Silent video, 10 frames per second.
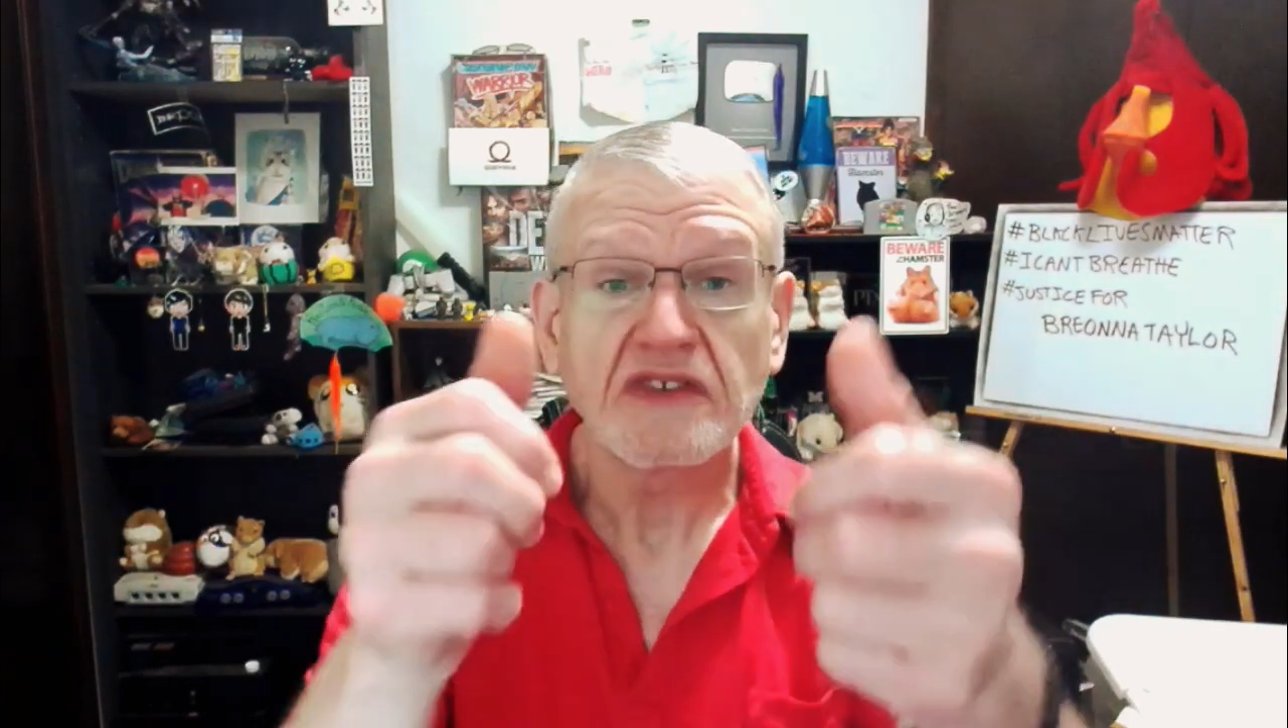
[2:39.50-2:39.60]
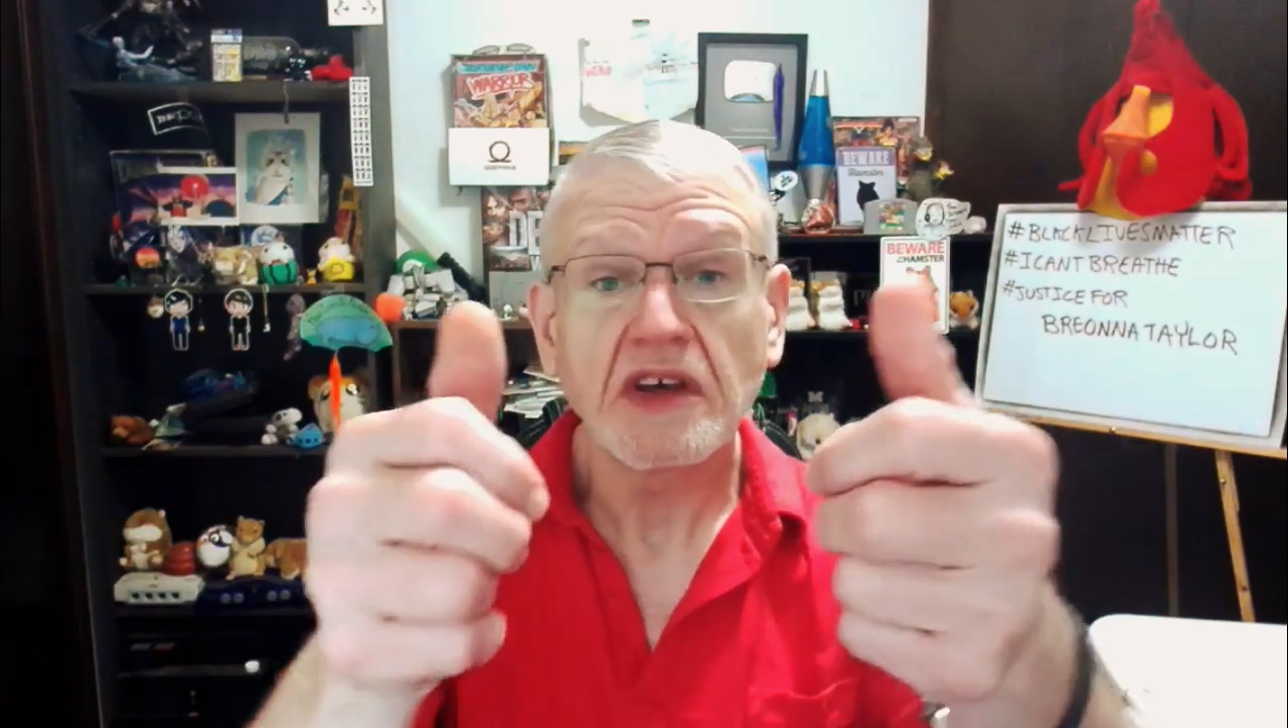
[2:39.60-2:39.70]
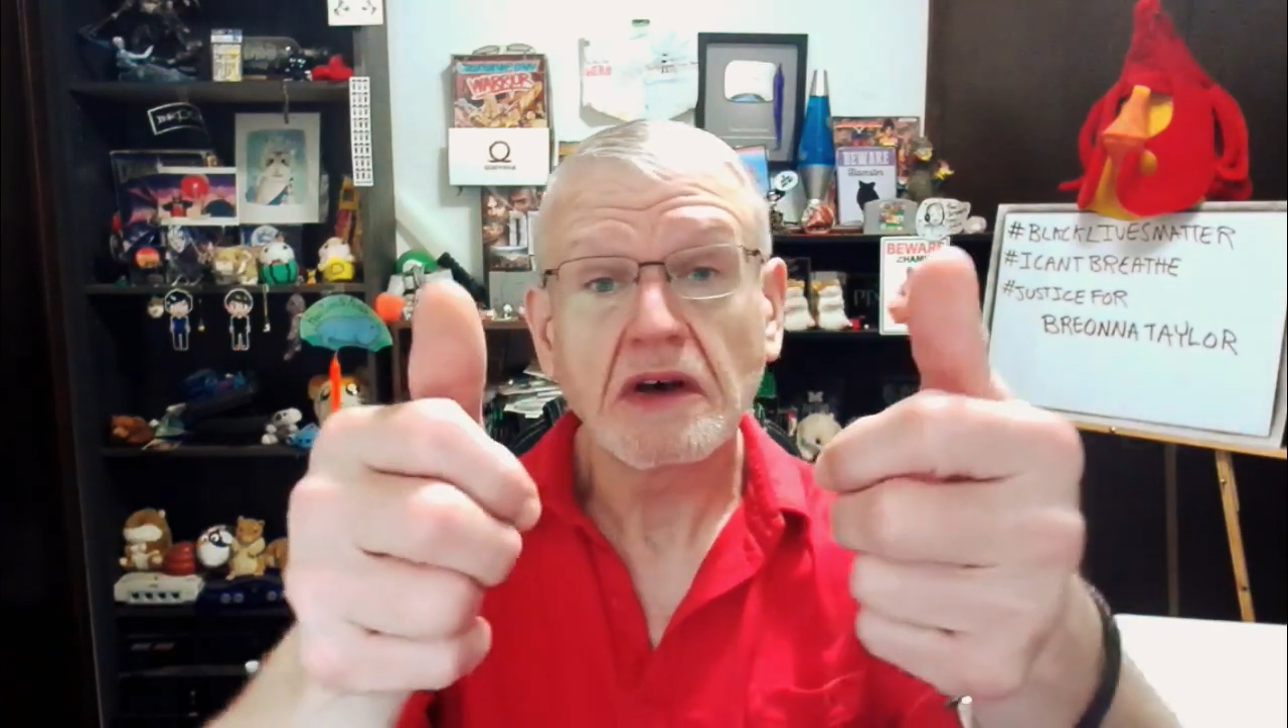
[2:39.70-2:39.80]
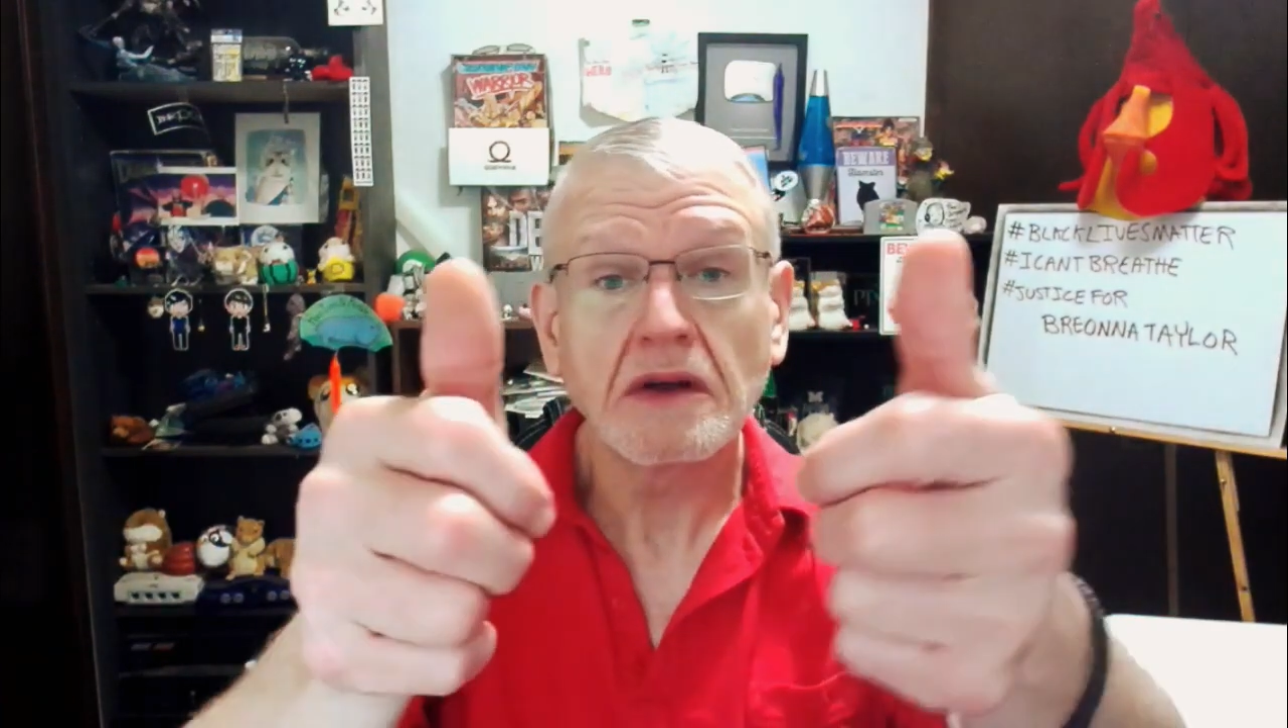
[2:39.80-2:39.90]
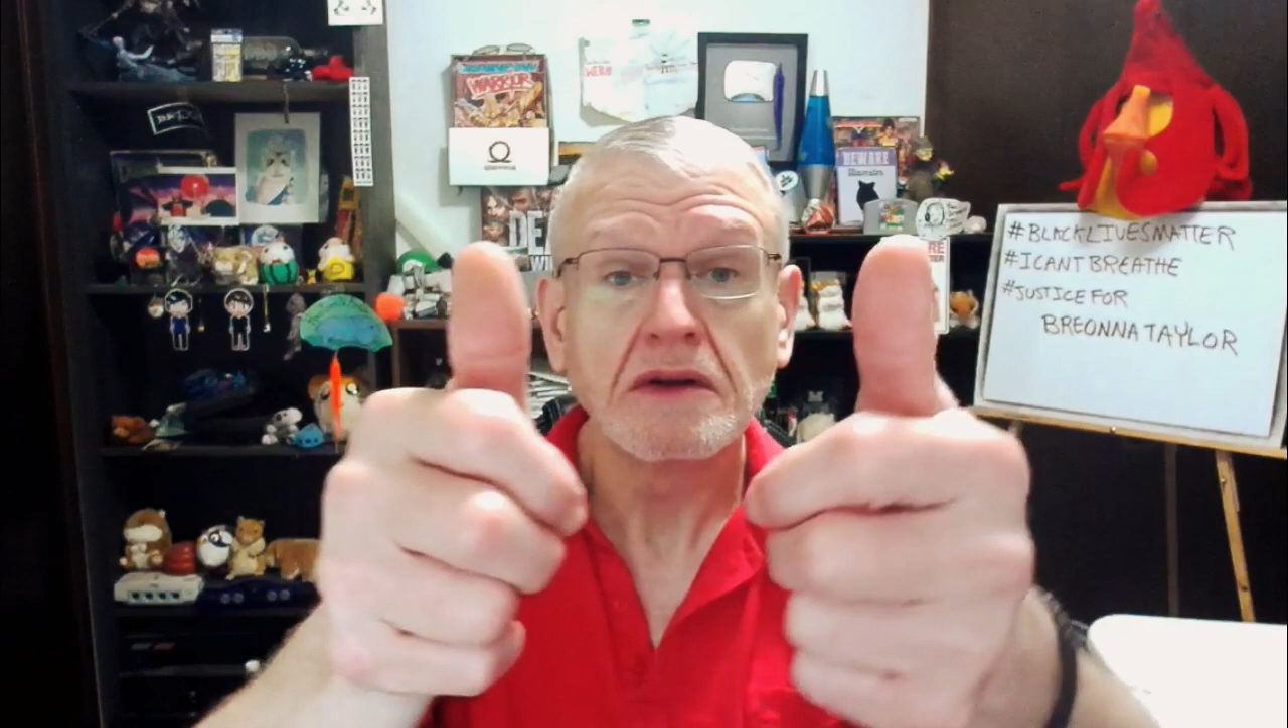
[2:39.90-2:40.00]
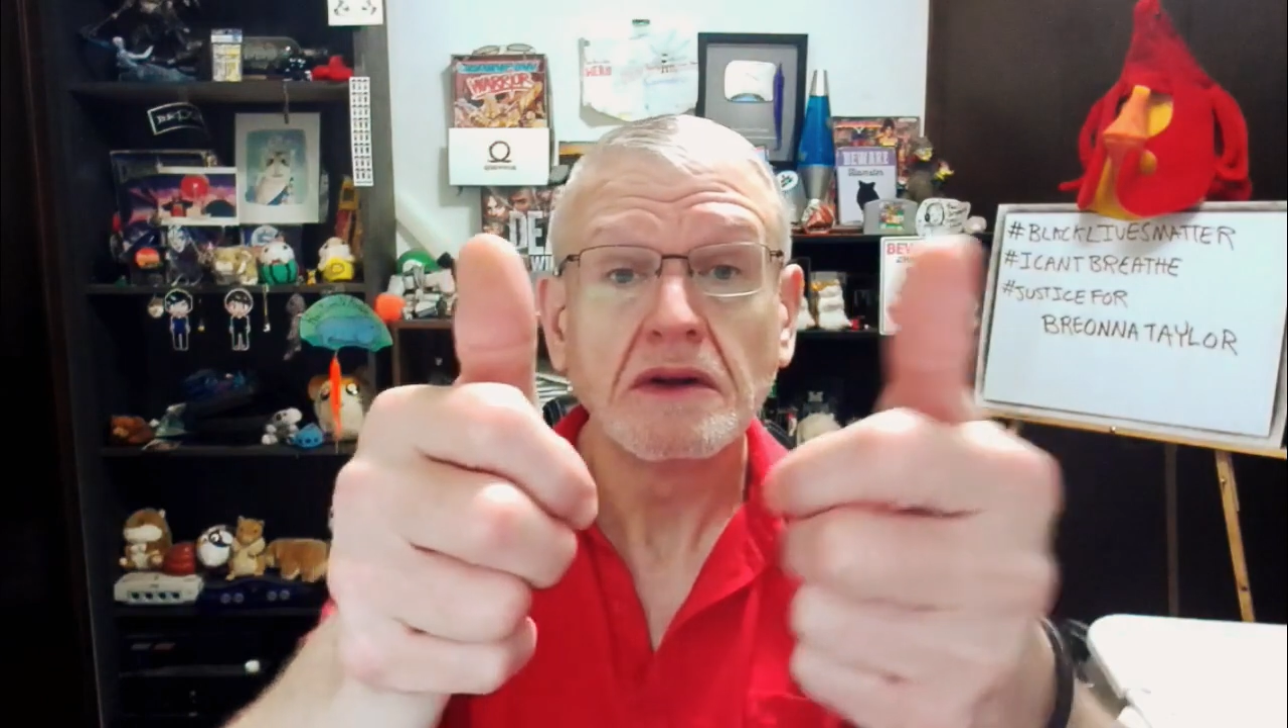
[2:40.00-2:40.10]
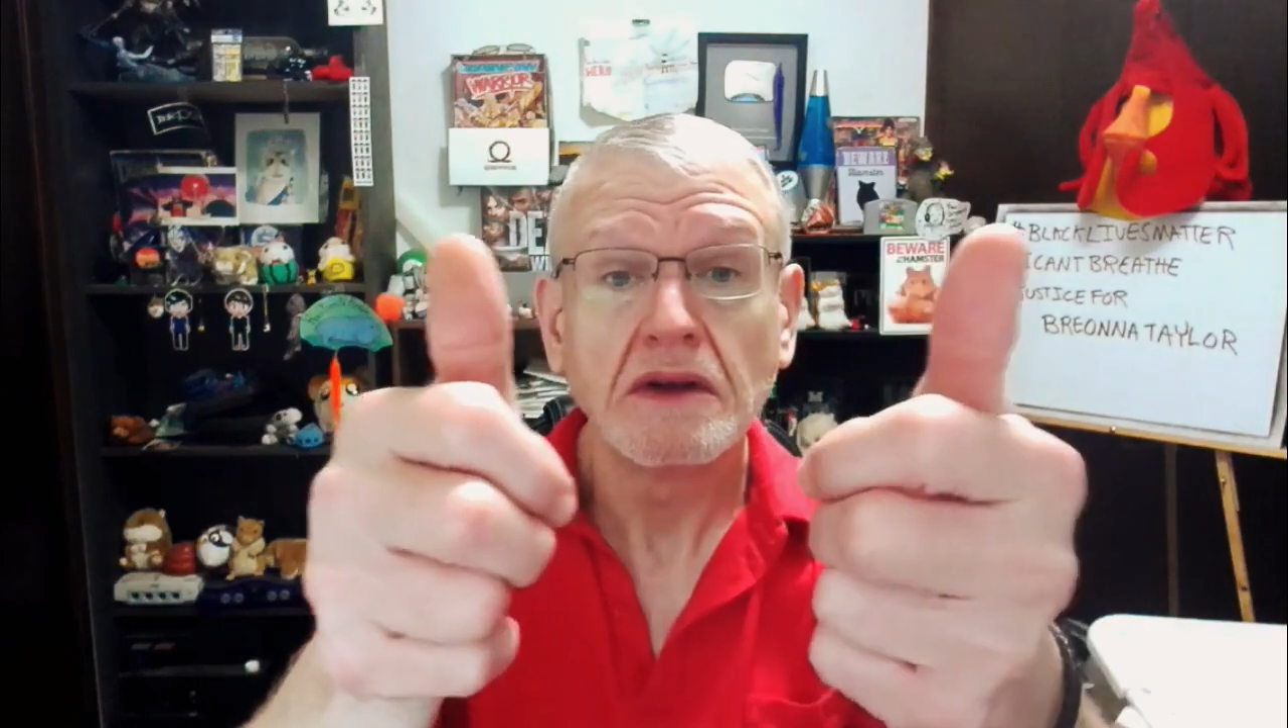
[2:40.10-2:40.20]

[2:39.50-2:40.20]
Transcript: Still,